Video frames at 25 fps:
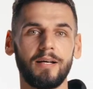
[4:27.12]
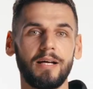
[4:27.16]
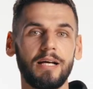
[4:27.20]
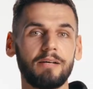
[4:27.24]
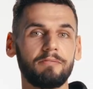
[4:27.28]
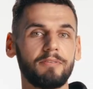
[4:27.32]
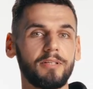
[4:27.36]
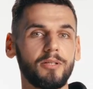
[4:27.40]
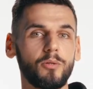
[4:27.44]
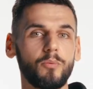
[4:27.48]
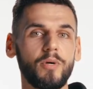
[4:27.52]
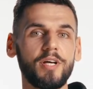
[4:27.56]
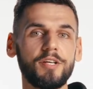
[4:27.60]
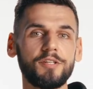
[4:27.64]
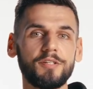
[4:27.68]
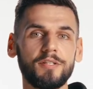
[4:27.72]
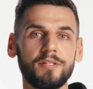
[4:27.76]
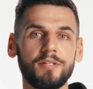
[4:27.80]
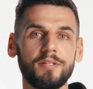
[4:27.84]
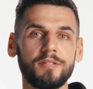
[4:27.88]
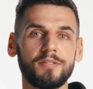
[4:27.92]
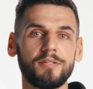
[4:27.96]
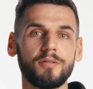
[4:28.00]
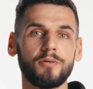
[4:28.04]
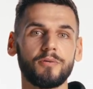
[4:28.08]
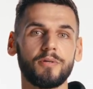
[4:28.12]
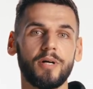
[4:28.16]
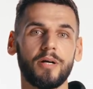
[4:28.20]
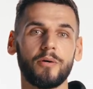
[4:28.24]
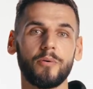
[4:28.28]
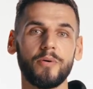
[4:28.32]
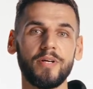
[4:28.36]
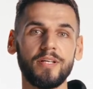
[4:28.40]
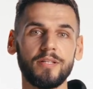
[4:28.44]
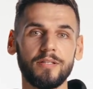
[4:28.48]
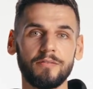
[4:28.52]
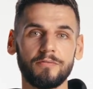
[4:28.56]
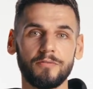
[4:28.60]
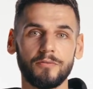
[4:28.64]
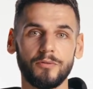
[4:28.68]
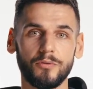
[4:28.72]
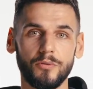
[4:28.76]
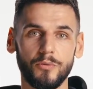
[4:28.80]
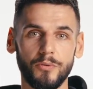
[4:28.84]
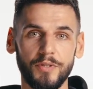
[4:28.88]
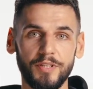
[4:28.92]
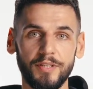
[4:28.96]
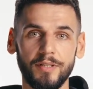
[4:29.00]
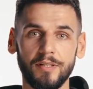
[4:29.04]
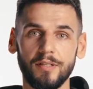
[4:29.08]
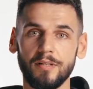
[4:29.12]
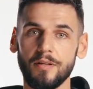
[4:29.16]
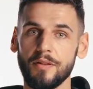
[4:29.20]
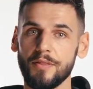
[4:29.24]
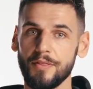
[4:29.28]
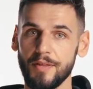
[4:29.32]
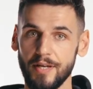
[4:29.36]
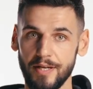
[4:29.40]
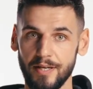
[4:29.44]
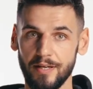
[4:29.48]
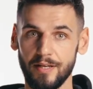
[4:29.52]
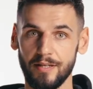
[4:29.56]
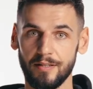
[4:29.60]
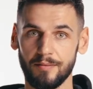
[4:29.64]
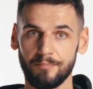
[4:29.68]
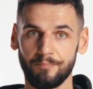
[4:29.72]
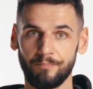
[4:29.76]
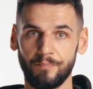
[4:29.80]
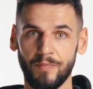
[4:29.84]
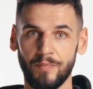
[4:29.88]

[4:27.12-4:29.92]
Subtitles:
Evaluation is your arena for critical thinking.